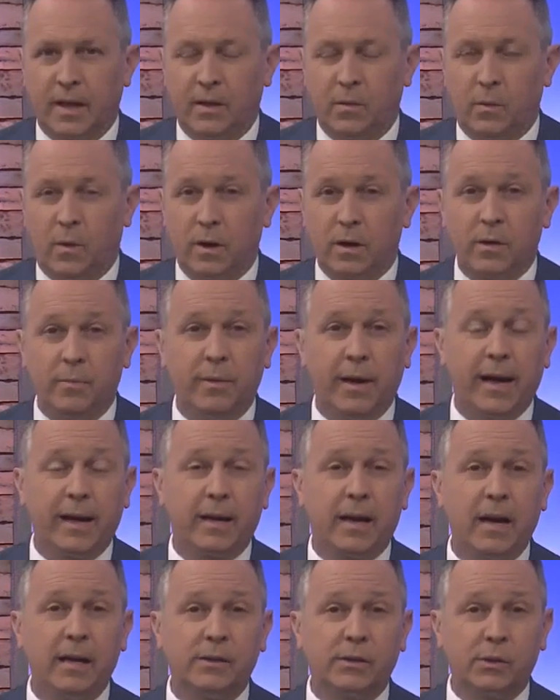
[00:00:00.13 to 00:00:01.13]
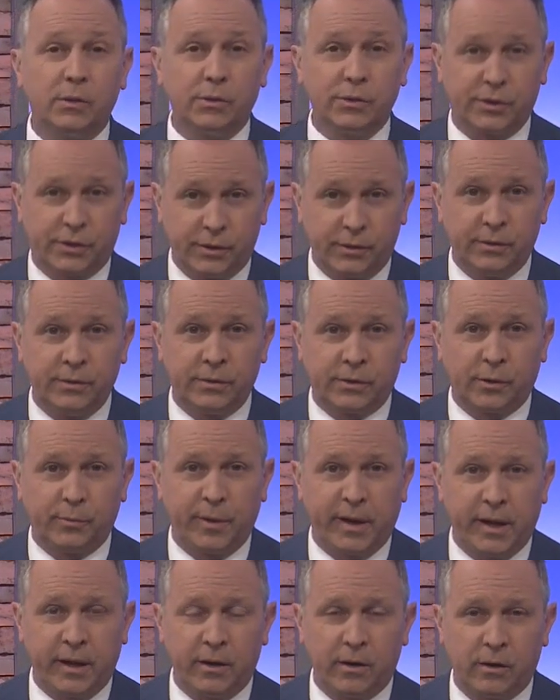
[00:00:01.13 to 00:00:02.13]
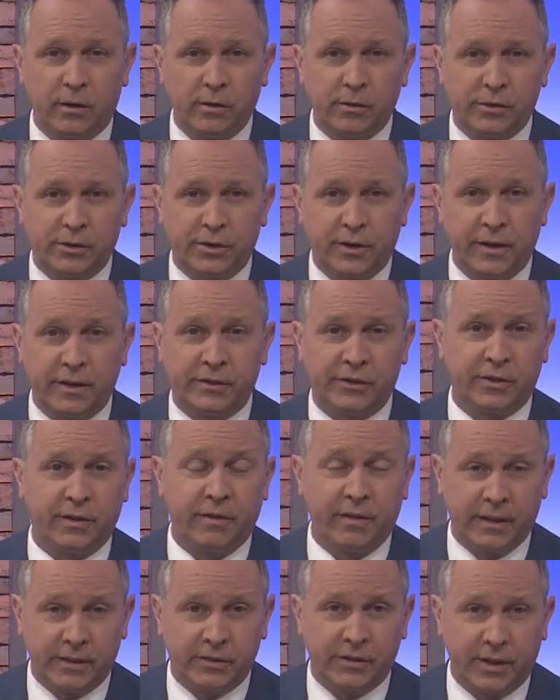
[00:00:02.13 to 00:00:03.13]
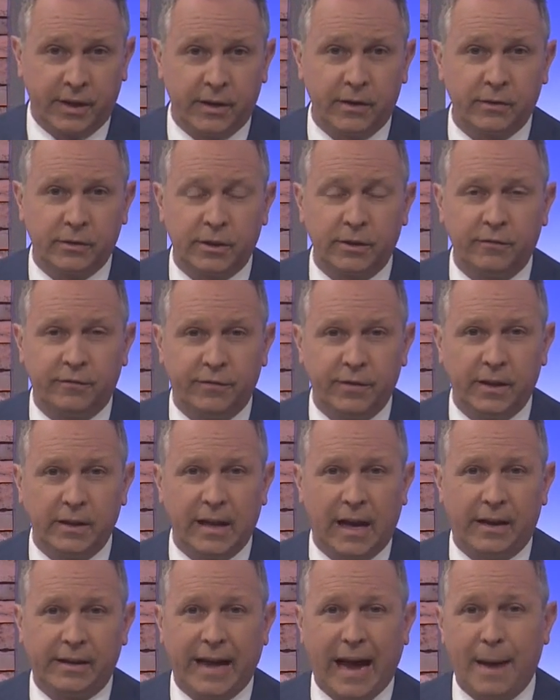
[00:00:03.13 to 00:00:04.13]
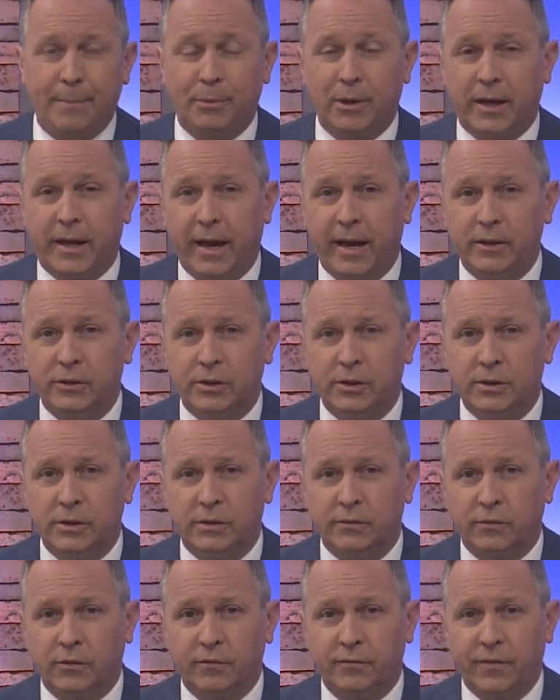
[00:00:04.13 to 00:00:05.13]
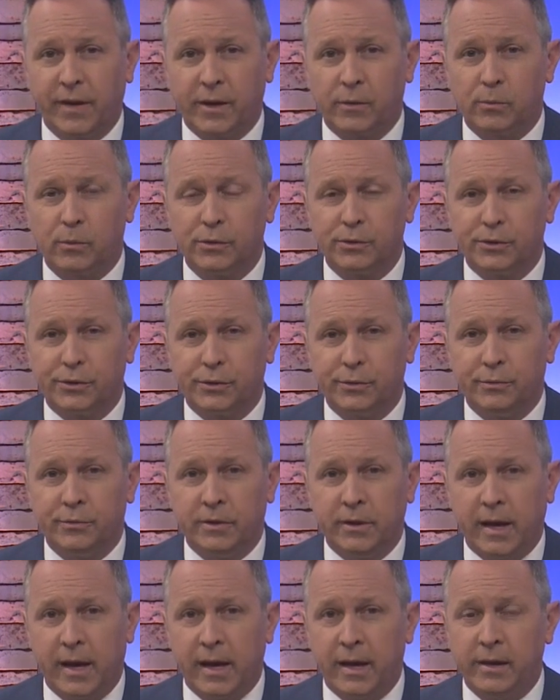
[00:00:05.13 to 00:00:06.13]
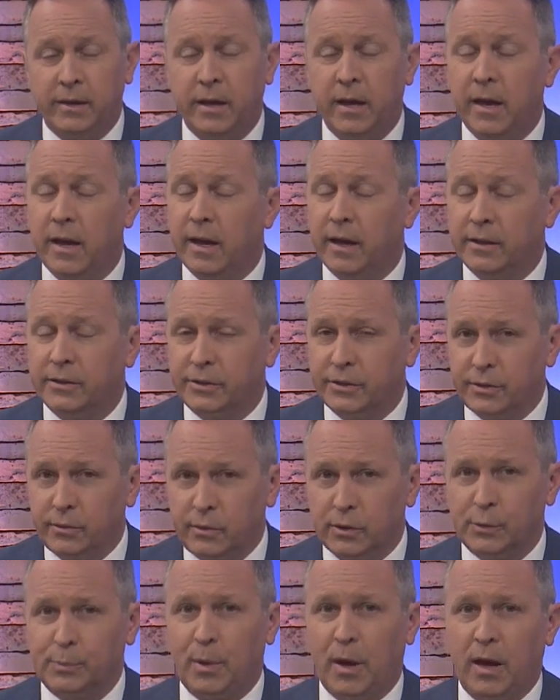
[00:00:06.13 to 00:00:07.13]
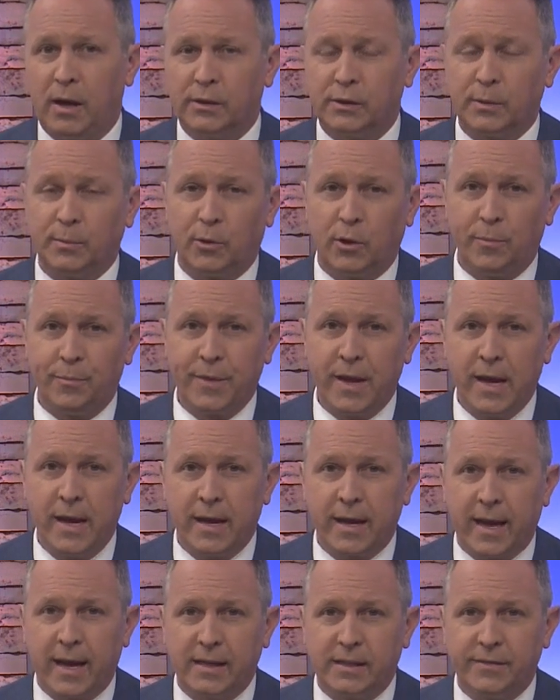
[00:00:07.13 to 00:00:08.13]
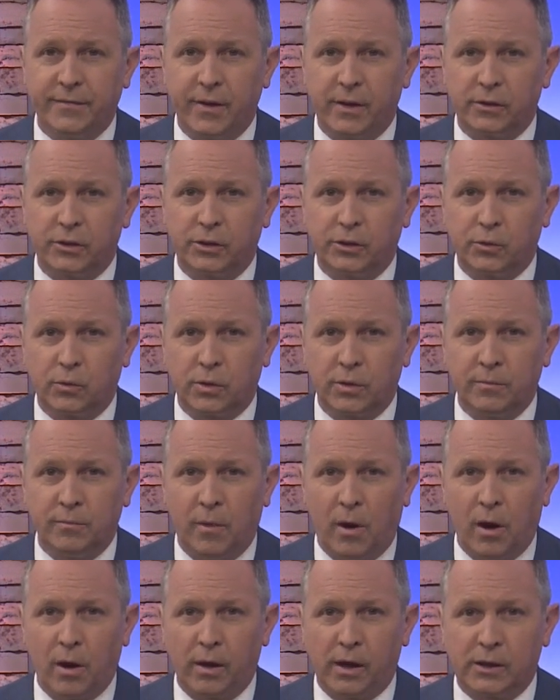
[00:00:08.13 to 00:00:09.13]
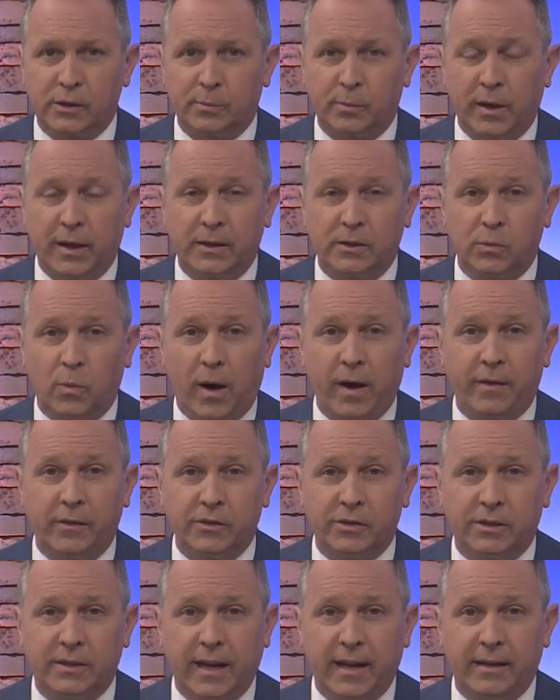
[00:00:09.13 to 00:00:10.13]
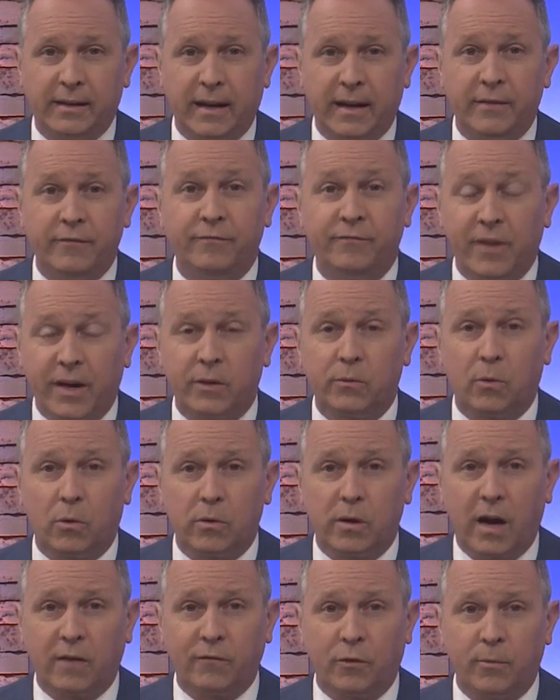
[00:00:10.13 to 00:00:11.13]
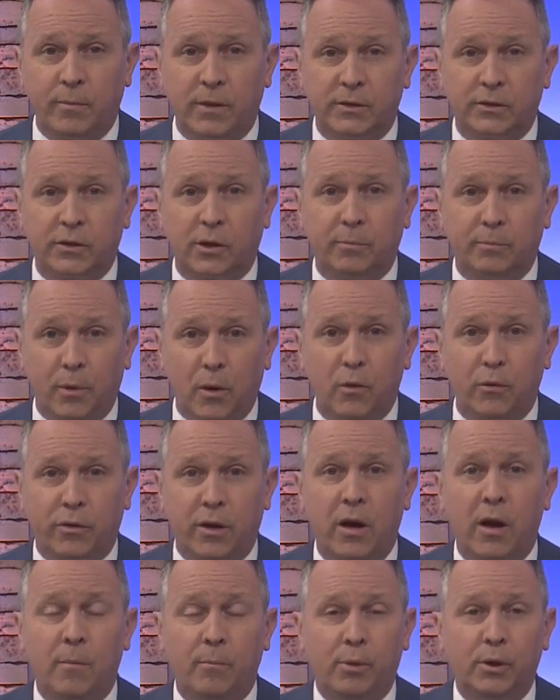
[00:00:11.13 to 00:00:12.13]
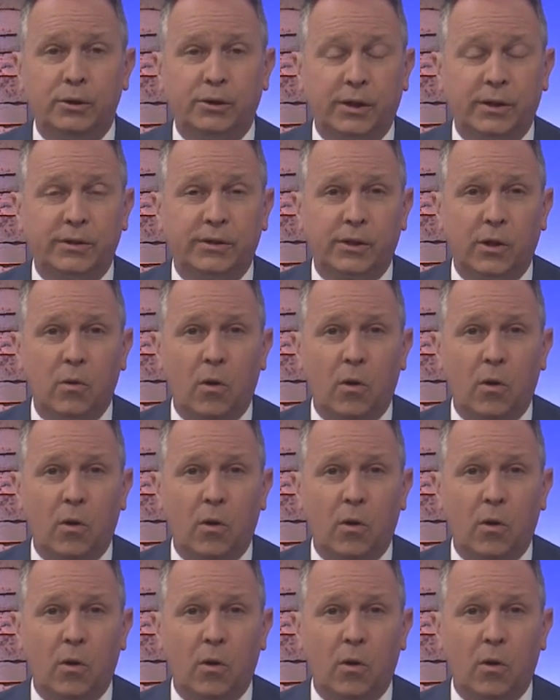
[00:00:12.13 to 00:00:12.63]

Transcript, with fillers: Welcome back. High school students are being urged this, this year to fill out applications for federal student aid as soon as possible. KTVO's Jordan Barr explains why the state and federal governments are both pushing so